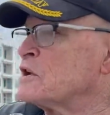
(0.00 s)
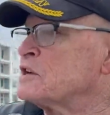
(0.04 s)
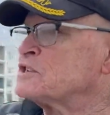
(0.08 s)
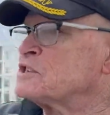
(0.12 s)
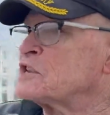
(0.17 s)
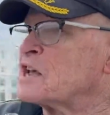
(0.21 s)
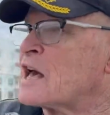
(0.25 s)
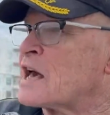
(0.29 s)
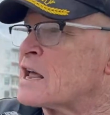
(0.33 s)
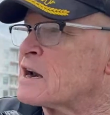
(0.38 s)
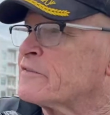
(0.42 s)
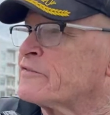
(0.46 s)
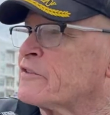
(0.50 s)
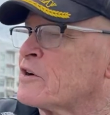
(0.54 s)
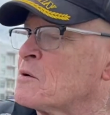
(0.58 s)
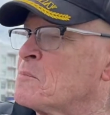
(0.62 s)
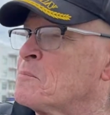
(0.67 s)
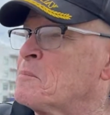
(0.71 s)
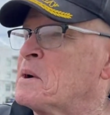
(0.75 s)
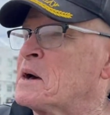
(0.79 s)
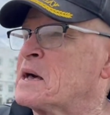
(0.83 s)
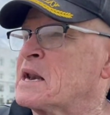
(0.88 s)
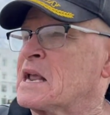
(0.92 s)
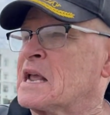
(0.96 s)
us out of our
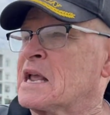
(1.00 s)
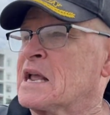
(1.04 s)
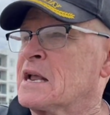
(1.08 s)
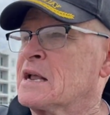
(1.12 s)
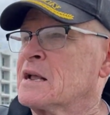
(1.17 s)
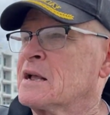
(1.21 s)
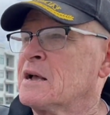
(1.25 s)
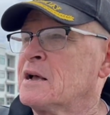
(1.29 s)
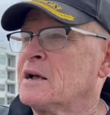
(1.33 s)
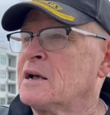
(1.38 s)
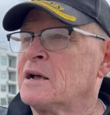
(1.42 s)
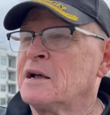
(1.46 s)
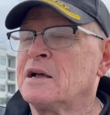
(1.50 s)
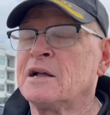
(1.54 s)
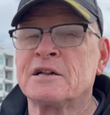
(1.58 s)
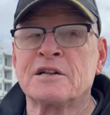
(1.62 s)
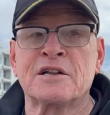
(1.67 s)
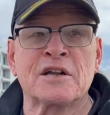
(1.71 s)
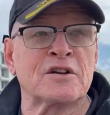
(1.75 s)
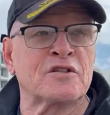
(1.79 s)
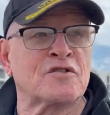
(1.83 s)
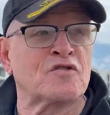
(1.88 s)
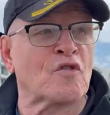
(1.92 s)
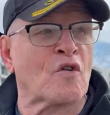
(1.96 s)
money
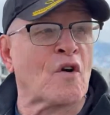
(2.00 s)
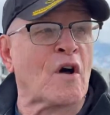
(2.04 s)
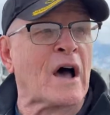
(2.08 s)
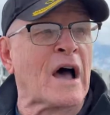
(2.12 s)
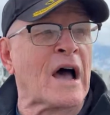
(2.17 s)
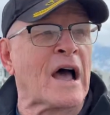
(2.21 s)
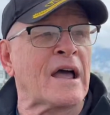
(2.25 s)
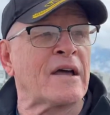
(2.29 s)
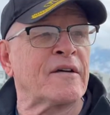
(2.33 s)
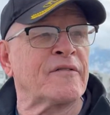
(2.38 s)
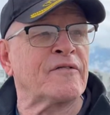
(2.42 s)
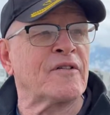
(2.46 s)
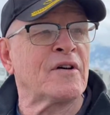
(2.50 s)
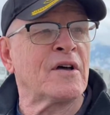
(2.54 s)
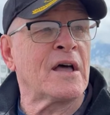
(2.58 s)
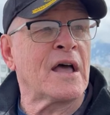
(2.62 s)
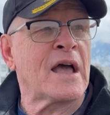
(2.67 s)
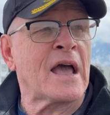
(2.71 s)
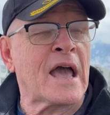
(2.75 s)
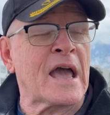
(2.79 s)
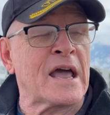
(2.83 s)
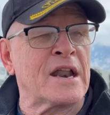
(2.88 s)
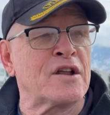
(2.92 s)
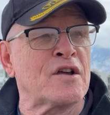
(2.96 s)
to drive,
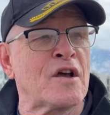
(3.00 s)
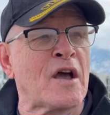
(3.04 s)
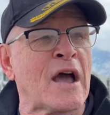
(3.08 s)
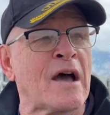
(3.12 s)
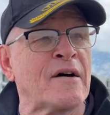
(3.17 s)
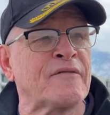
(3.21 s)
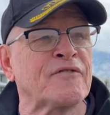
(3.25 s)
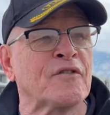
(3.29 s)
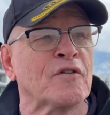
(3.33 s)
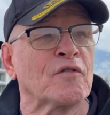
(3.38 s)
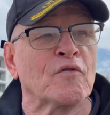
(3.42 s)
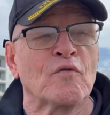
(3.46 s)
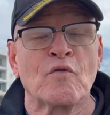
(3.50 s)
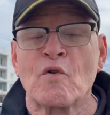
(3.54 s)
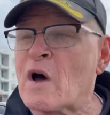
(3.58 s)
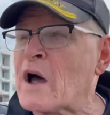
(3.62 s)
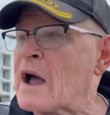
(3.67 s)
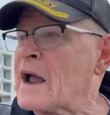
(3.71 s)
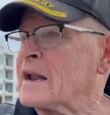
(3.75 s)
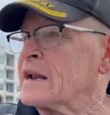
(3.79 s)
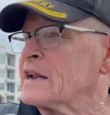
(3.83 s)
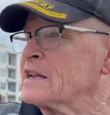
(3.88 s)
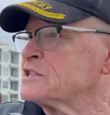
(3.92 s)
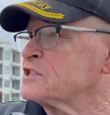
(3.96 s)
and you have the
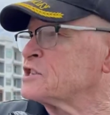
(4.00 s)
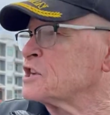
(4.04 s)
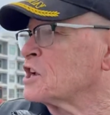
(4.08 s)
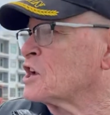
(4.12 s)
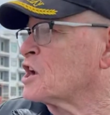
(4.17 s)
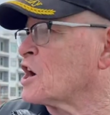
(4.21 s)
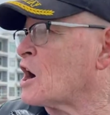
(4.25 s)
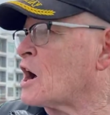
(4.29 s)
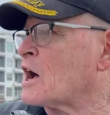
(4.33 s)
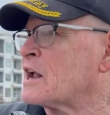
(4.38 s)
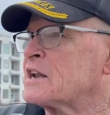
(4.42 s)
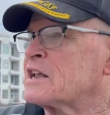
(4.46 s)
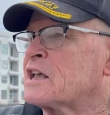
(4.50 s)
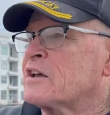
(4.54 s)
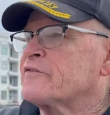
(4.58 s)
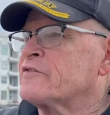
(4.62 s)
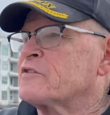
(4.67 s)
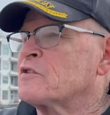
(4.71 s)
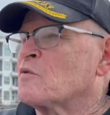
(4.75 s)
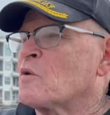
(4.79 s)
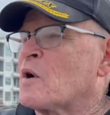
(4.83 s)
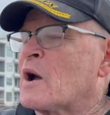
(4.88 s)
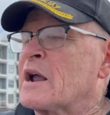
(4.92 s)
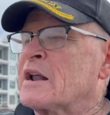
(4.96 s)
right. It's a
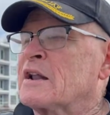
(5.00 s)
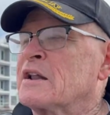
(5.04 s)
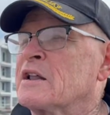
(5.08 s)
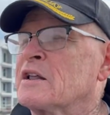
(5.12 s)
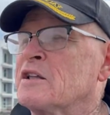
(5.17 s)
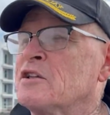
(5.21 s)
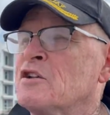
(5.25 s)
God-given right.